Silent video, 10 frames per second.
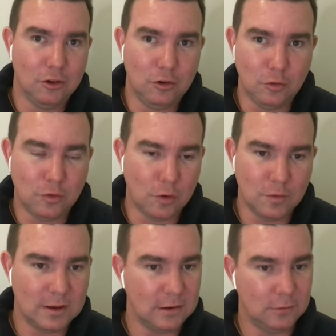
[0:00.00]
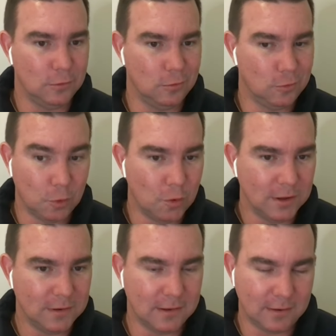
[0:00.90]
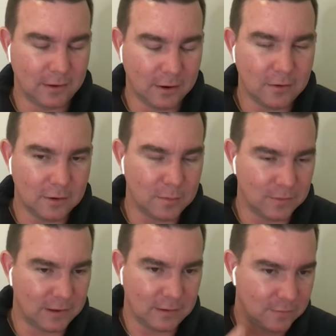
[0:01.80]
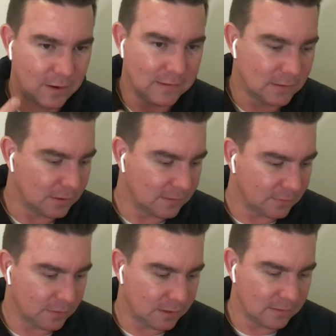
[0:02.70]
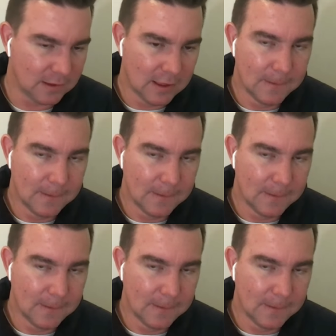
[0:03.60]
you don't need to talk in, you don't need to present your face in these different things.